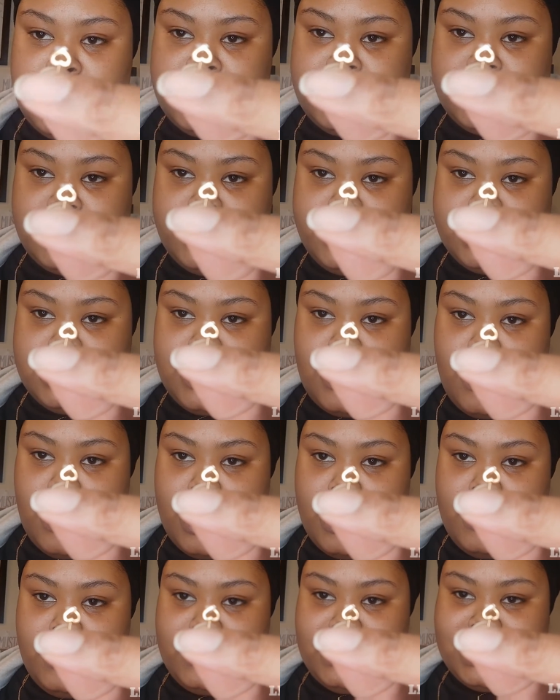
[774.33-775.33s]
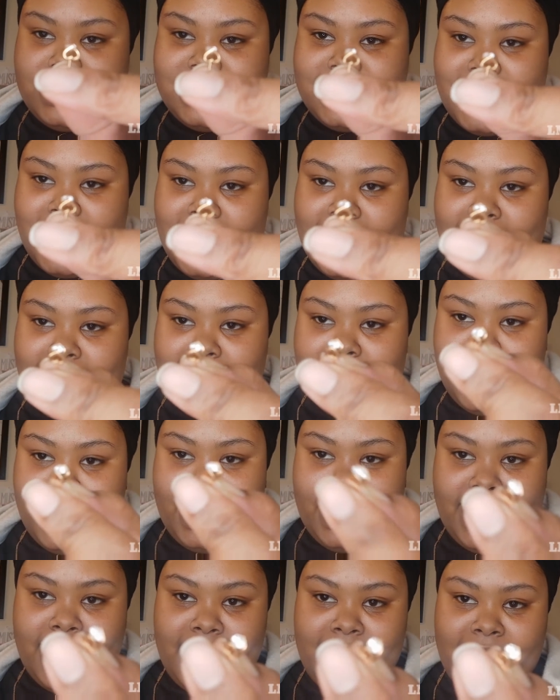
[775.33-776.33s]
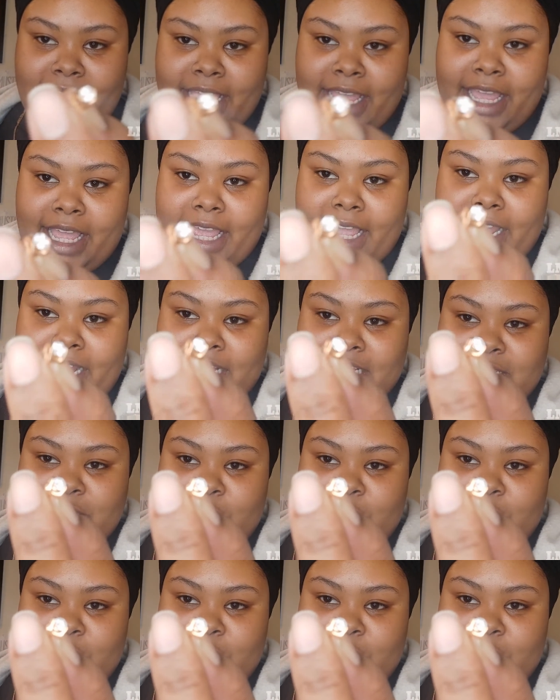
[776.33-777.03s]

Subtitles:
So it's a heart on the side, and it's